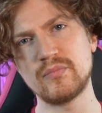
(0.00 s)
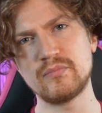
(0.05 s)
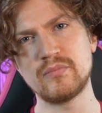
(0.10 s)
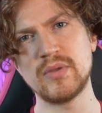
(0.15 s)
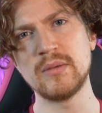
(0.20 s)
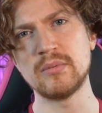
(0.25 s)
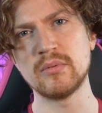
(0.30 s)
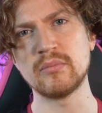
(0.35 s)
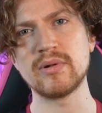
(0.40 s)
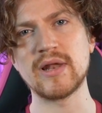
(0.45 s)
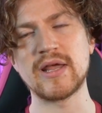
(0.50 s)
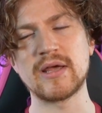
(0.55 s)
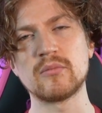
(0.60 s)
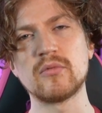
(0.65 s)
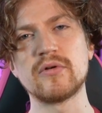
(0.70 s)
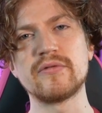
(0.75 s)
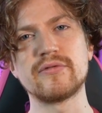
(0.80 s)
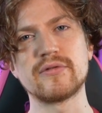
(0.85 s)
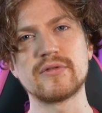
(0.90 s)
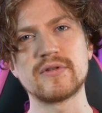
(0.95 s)
people playing
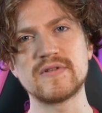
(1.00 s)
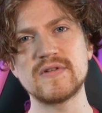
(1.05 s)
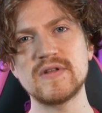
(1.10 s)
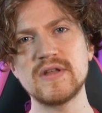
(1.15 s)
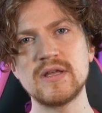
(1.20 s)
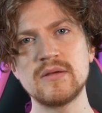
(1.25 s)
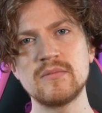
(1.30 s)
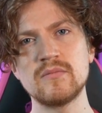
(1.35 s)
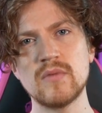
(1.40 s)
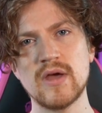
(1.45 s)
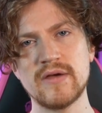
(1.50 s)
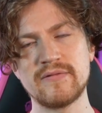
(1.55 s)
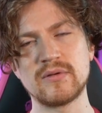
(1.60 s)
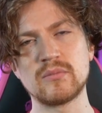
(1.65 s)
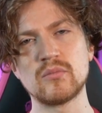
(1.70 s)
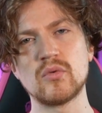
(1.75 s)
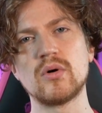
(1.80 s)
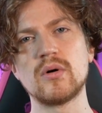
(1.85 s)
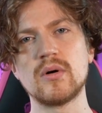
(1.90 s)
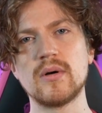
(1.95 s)
more for the team,
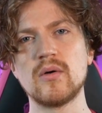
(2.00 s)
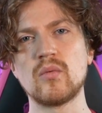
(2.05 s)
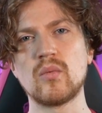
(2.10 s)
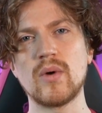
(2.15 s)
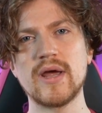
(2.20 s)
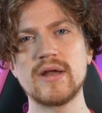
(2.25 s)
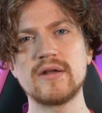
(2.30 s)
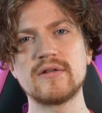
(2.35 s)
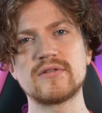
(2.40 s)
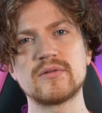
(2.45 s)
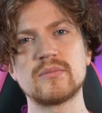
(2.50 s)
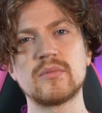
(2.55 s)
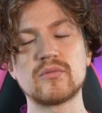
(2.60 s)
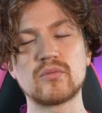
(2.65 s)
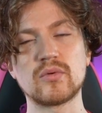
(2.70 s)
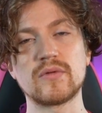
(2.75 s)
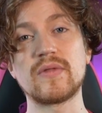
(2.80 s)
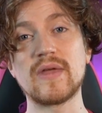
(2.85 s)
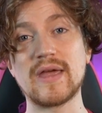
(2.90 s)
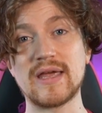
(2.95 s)
having more awareness about
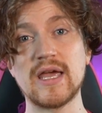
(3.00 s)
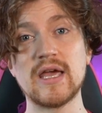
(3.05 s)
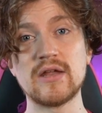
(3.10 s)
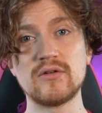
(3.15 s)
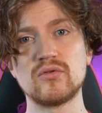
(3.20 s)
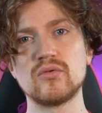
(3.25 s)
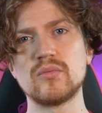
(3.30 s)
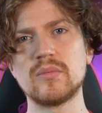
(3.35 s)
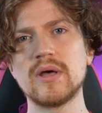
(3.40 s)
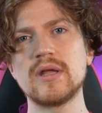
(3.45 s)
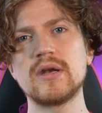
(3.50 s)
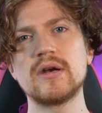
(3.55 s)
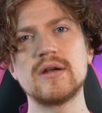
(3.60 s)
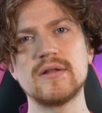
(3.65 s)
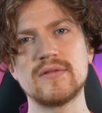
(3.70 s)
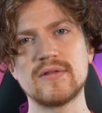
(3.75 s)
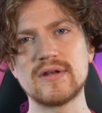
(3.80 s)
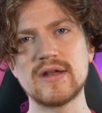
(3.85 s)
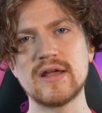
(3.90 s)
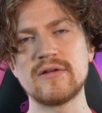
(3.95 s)
what they can do better,
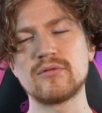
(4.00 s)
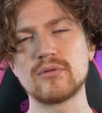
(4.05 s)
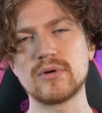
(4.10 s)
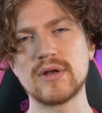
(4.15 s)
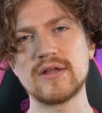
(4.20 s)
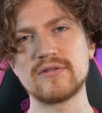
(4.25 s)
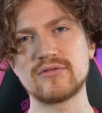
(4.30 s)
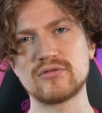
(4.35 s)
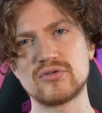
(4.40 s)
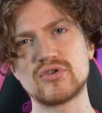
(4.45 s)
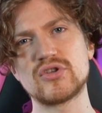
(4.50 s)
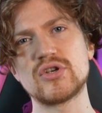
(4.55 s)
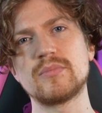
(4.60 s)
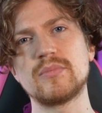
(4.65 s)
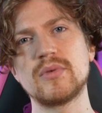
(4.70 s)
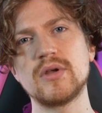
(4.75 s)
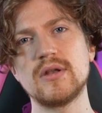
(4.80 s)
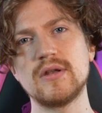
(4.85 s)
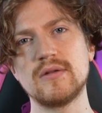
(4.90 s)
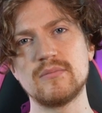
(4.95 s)
and that everyone has to chip
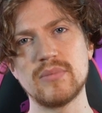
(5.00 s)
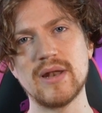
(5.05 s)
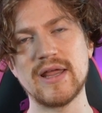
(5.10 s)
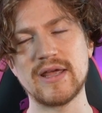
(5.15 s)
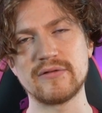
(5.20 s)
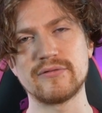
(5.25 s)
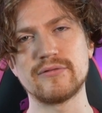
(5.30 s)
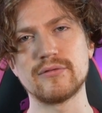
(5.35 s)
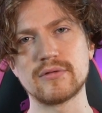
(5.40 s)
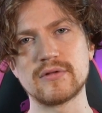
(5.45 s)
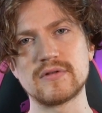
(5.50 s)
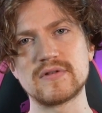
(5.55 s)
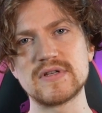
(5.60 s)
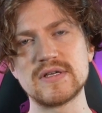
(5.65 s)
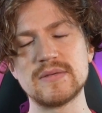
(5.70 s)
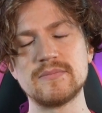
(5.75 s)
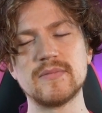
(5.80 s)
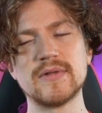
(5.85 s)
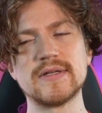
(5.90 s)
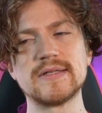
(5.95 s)
in and playing for the team.